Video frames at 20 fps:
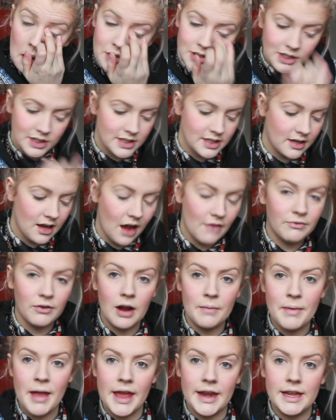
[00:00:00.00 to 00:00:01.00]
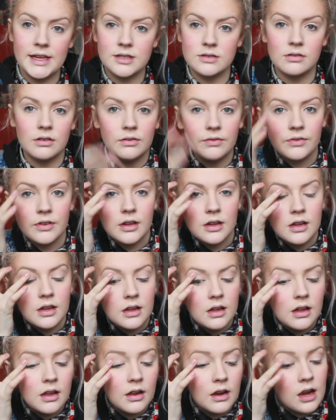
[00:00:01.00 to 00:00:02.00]
Just to cover up any sort of
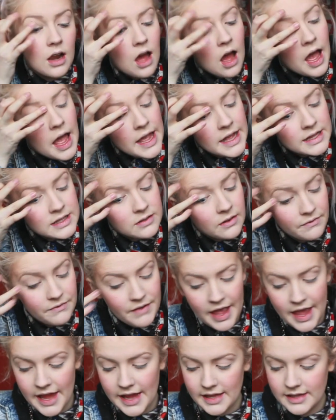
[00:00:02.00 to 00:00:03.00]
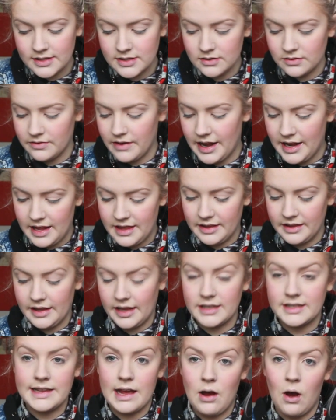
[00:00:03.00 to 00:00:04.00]
lines or veins or anything
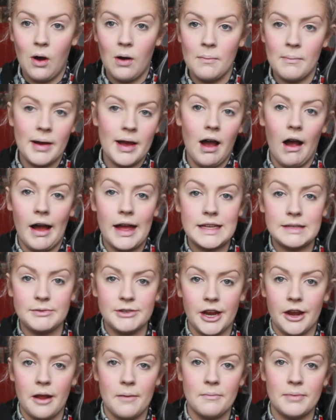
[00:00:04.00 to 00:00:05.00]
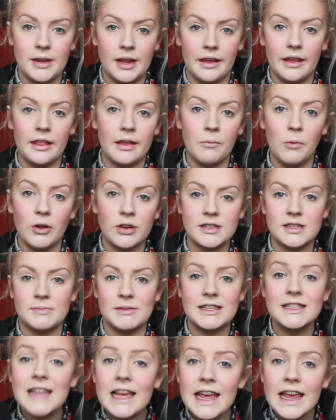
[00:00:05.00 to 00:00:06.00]
that's on my eyes which I don't particularly want to
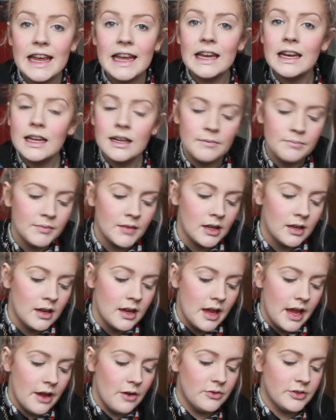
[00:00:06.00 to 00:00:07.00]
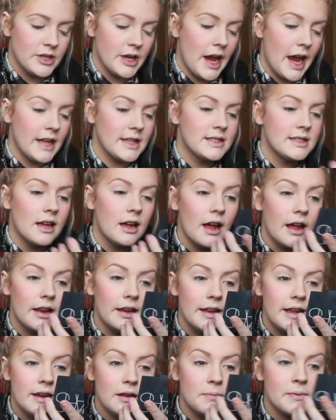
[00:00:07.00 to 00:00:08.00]
be seen. It also adds a
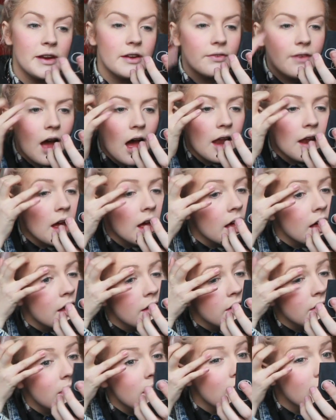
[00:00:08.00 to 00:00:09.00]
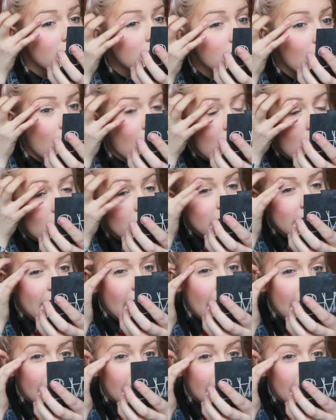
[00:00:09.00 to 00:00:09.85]
little bit of colour, hardly